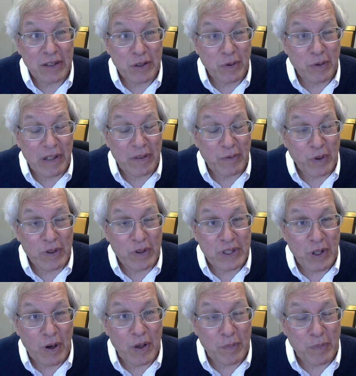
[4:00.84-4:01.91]
undue
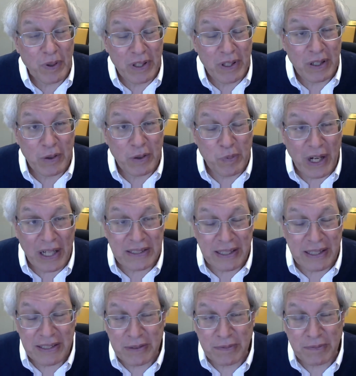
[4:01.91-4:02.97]
influence in our political
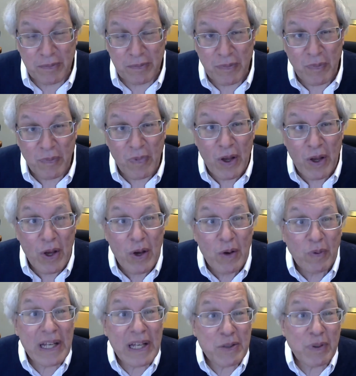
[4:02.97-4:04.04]
process.
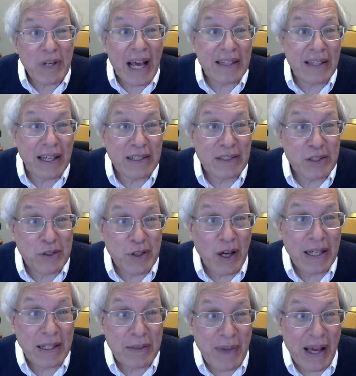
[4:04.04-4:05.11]
Well, that's what I'd like to
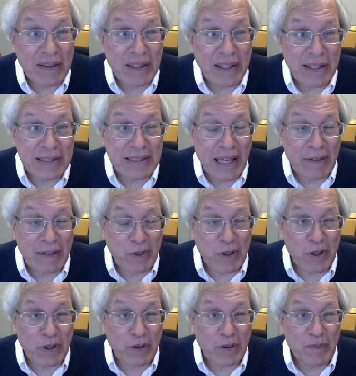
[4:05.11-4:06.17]
talk about this
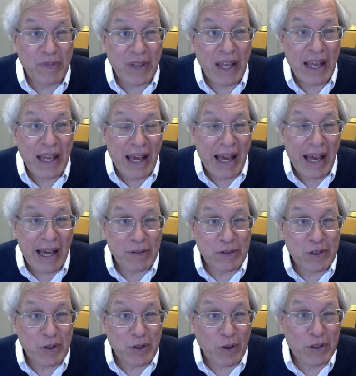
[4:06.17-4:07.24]
afternoon. I
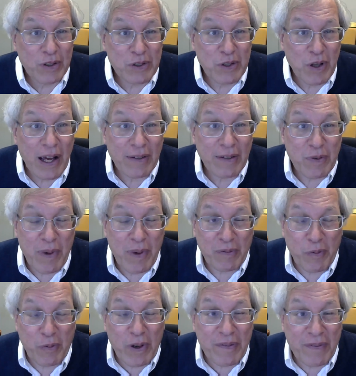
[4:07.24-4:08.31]
was told to talk for
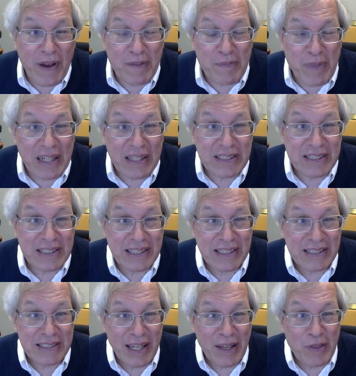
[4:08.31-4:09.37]
about 45 minutes,
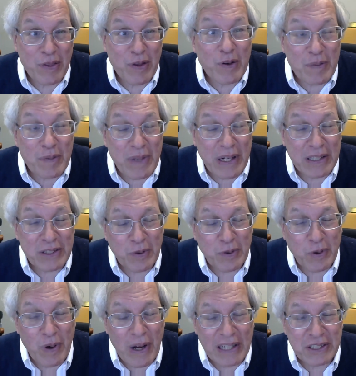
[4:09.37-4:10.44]
take 30 minutes
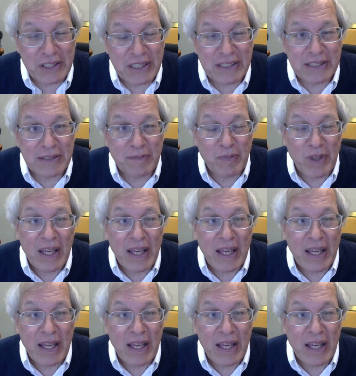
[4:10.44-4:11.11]
for questions.